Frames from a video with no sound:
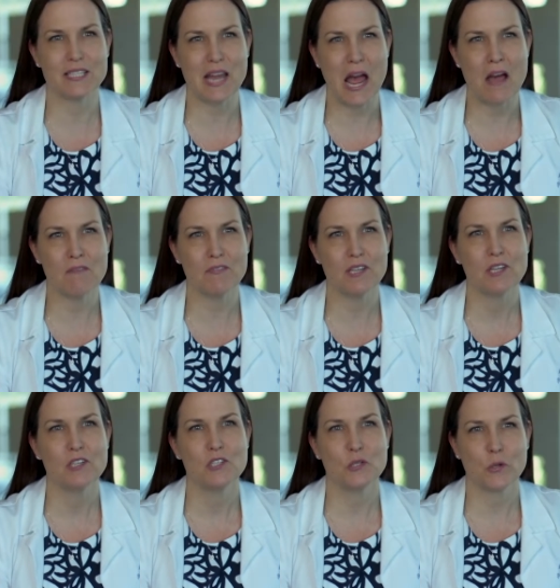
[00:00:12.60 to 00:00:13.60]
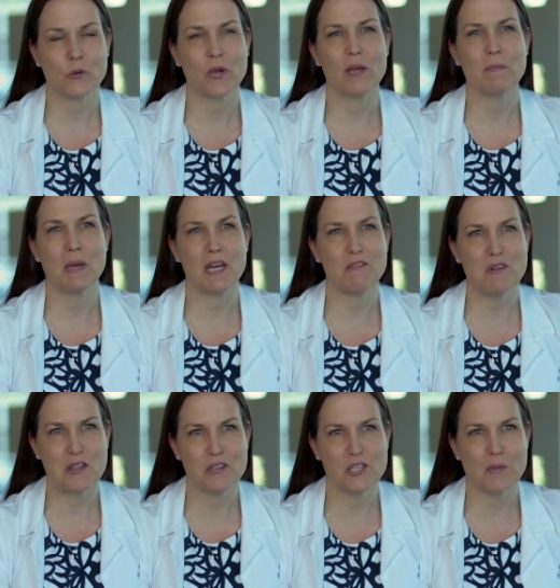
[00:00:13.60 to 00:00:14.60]
staff to create many
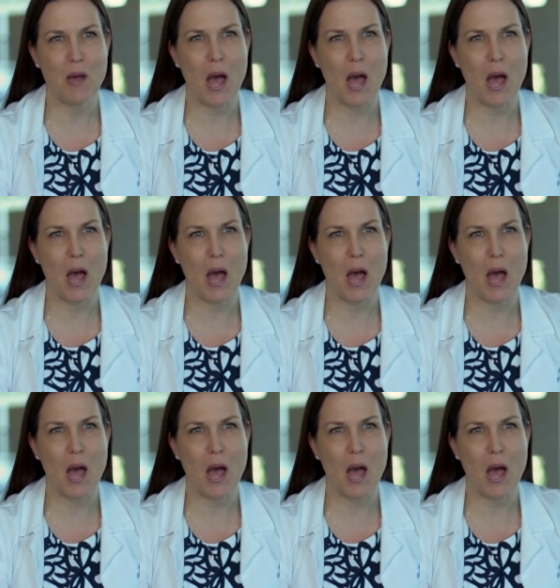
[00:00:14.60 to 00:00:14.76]
fellowship